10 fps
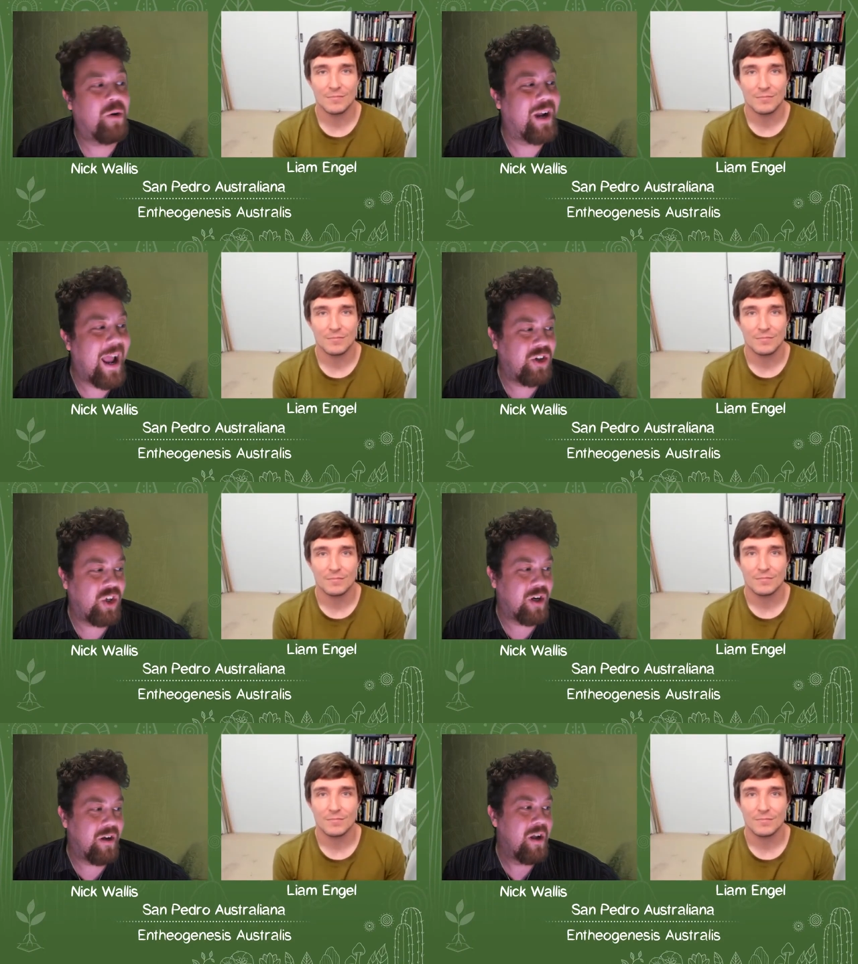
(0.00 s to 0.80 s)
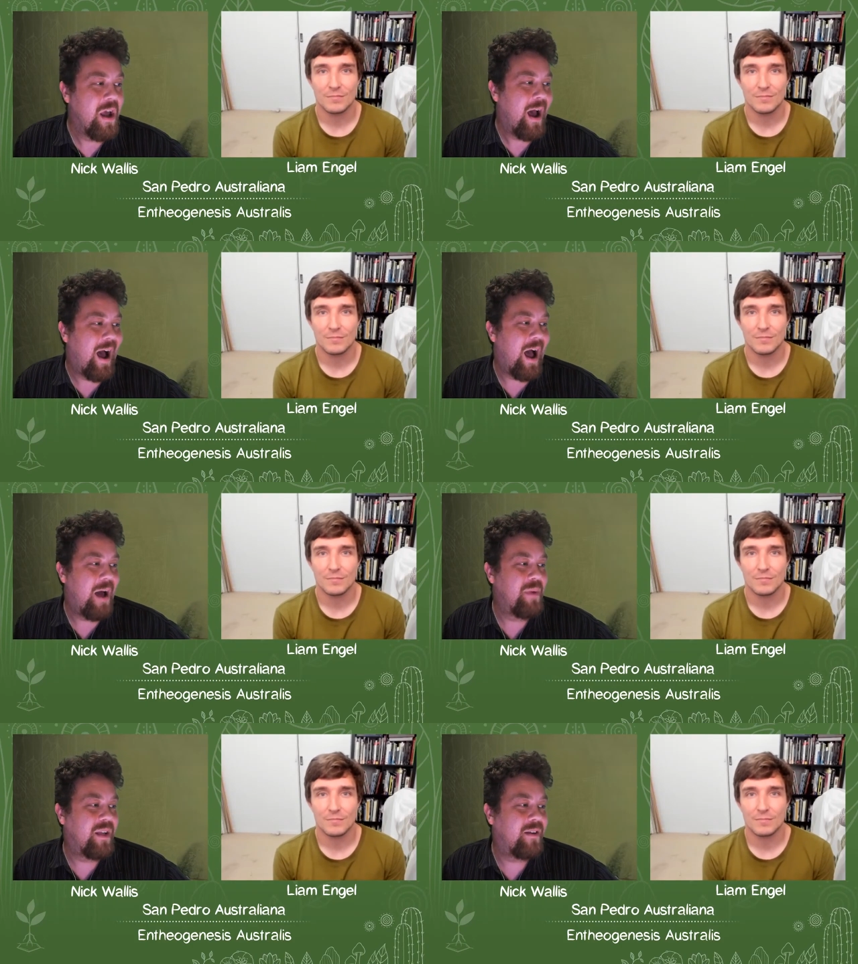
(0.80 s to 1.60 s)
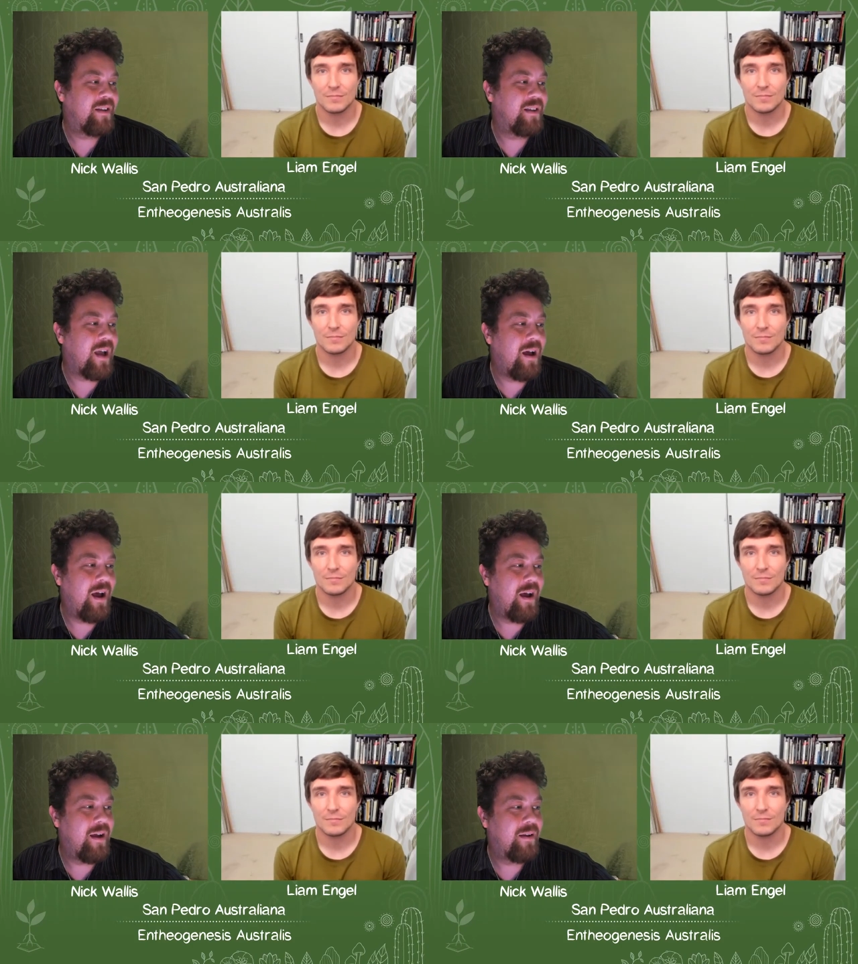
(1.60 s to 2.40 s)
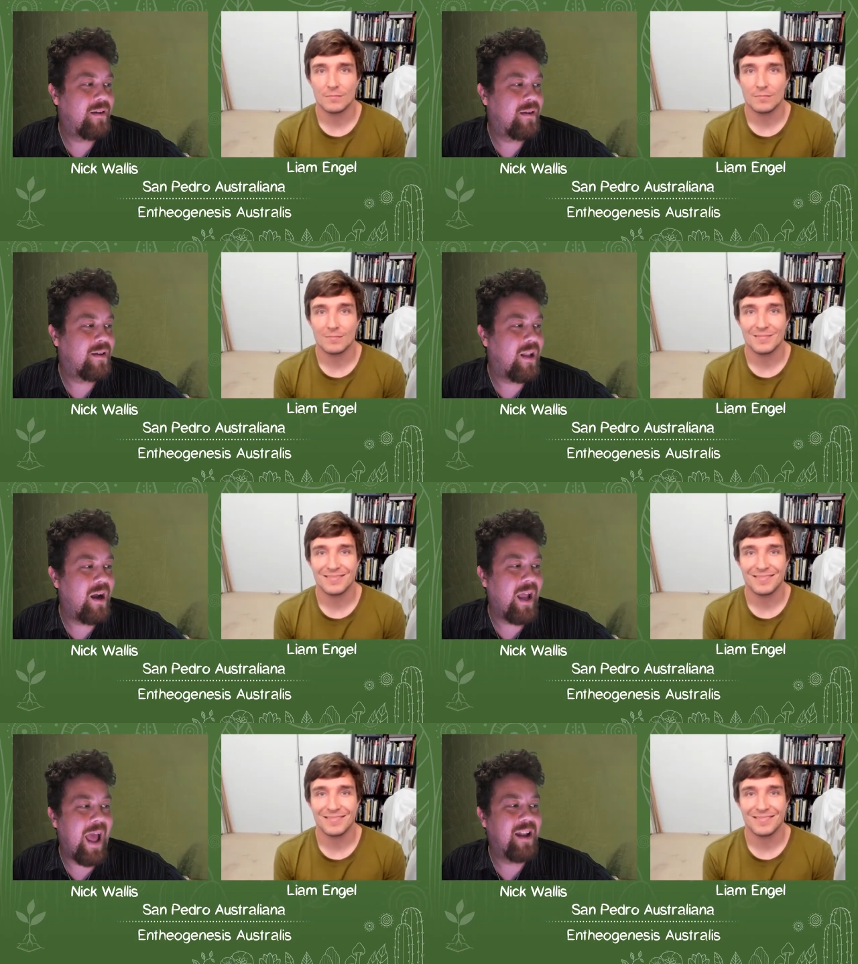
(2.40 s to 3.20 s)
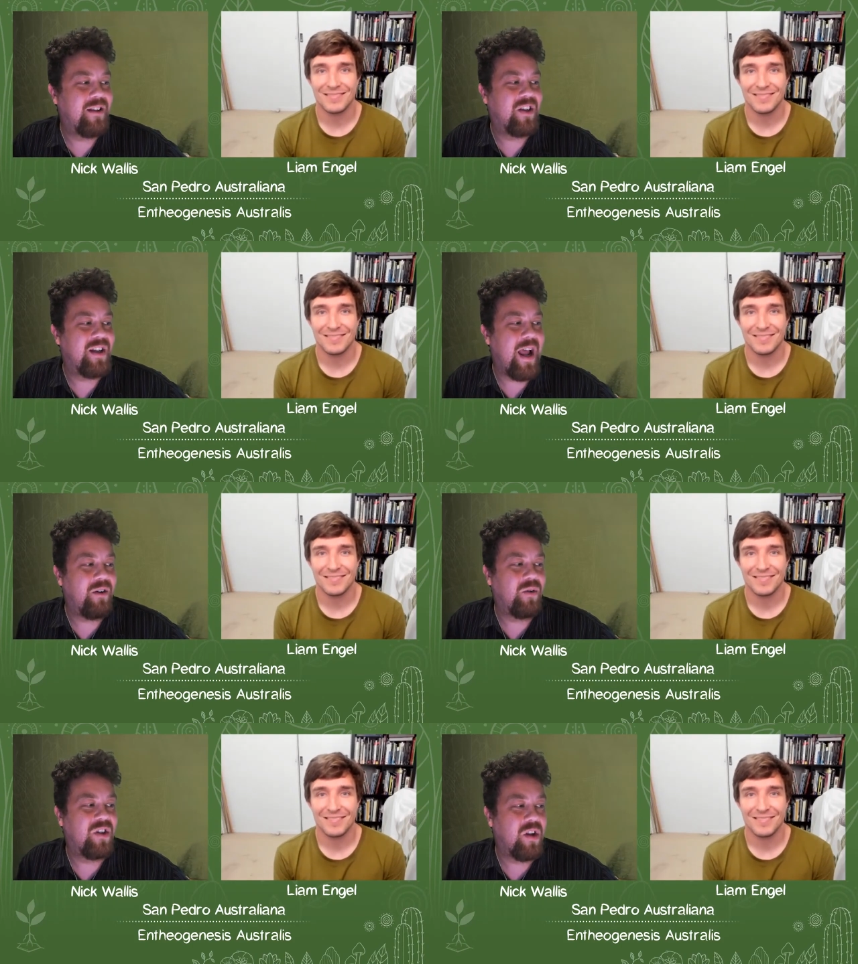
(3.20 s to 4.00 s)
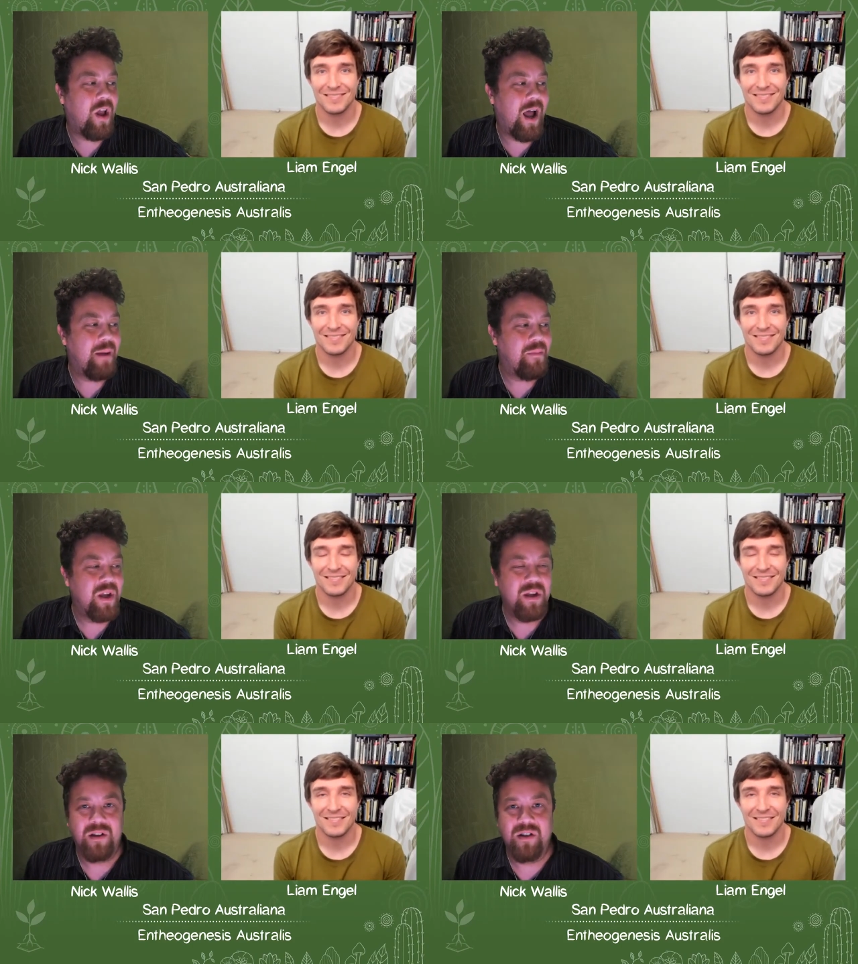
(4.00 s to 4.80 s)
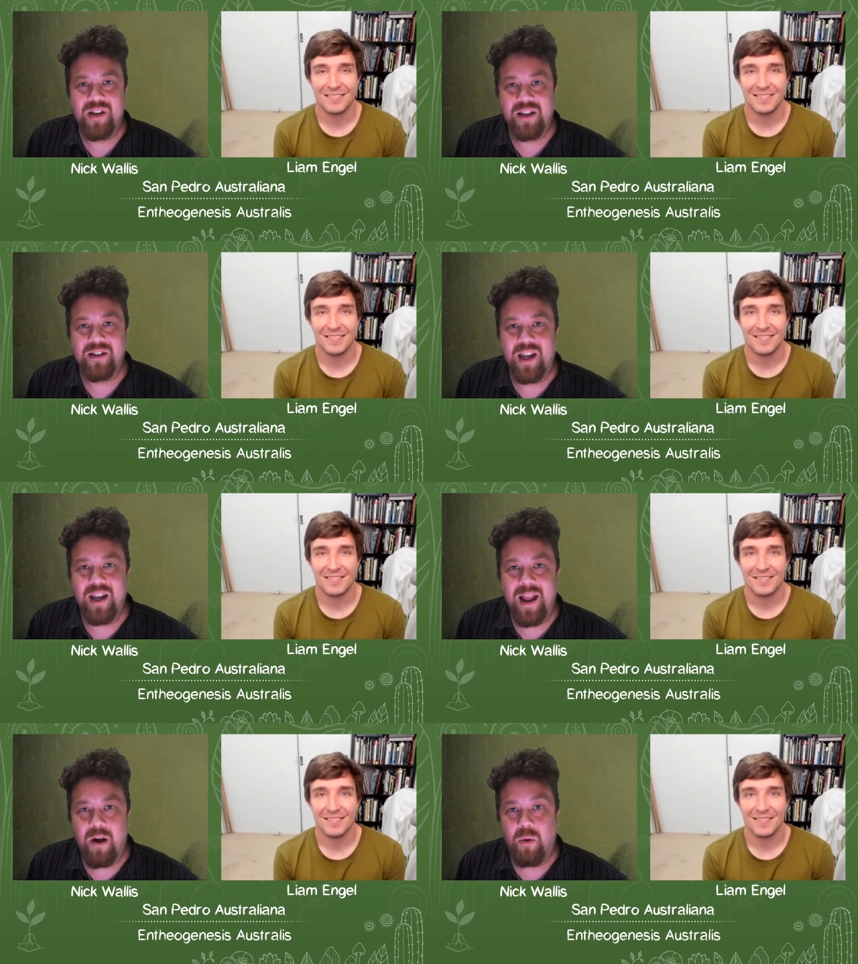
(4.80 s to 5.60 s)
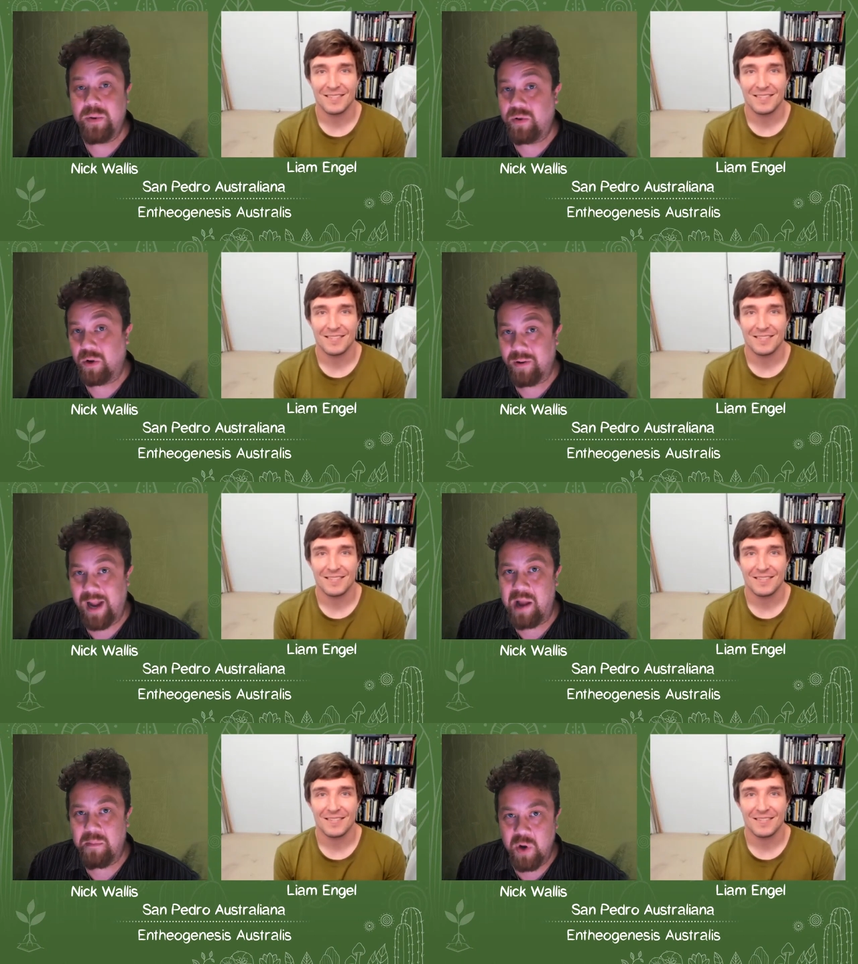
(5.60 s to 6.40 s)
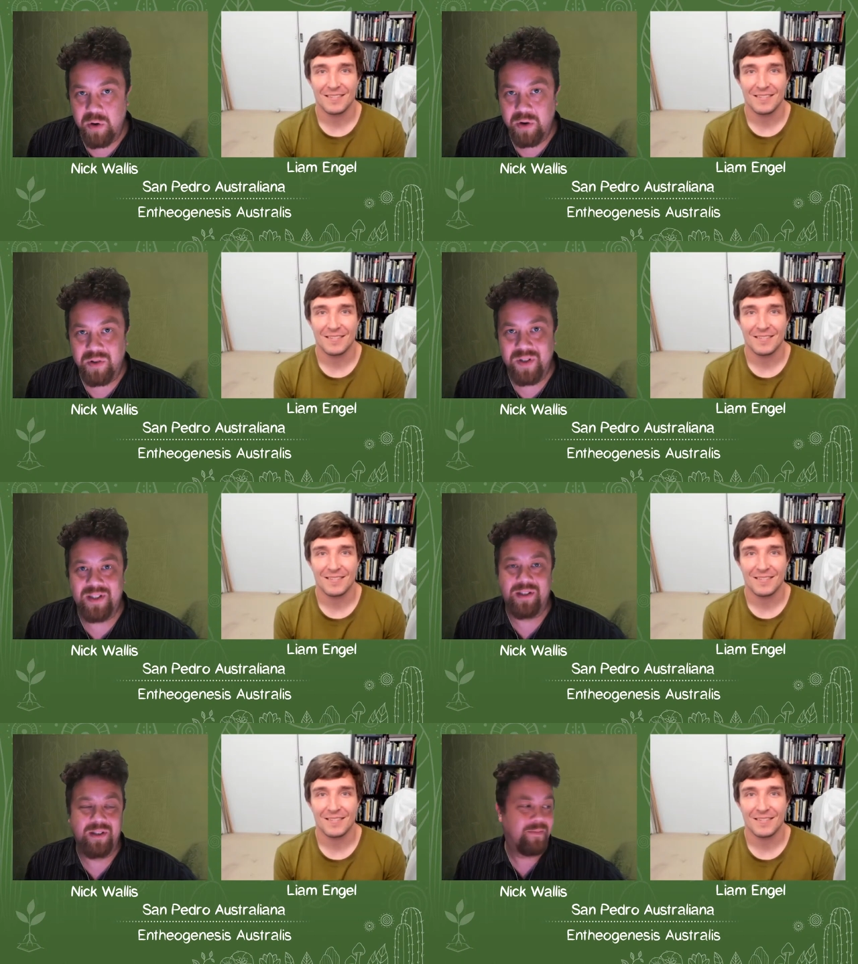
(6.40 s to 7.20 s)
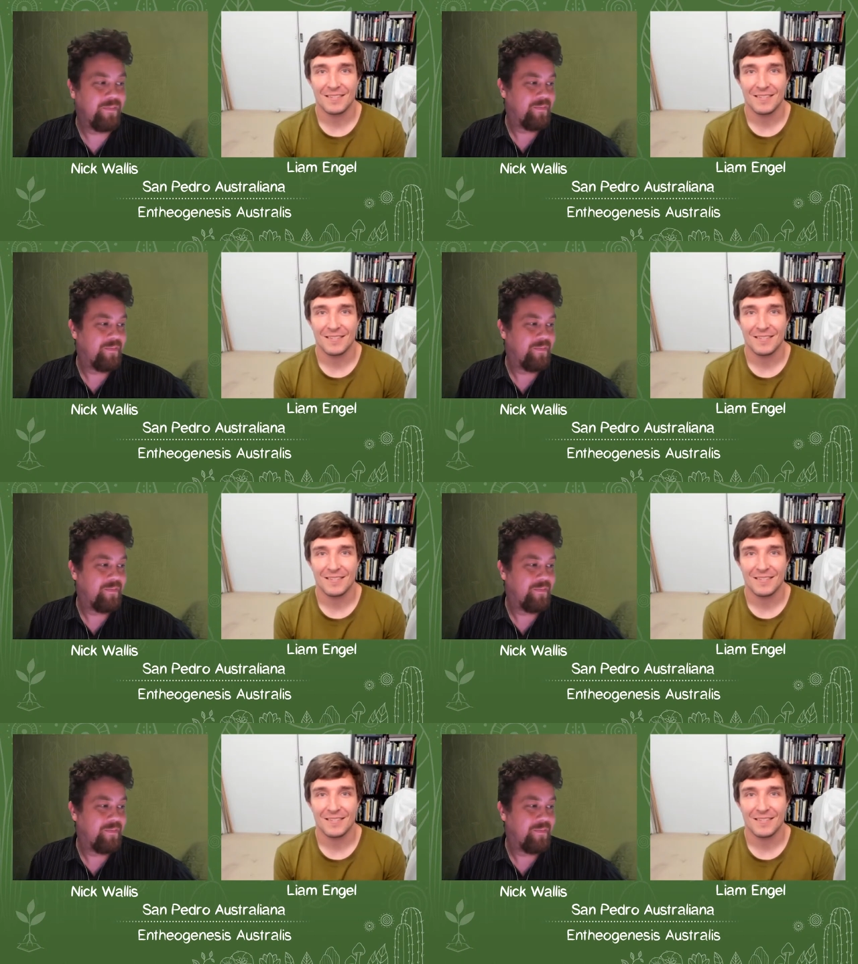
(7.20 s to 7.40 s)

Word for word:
Speaker 1: creation, um, su uh, slug and snail slime, does it help to create mutants?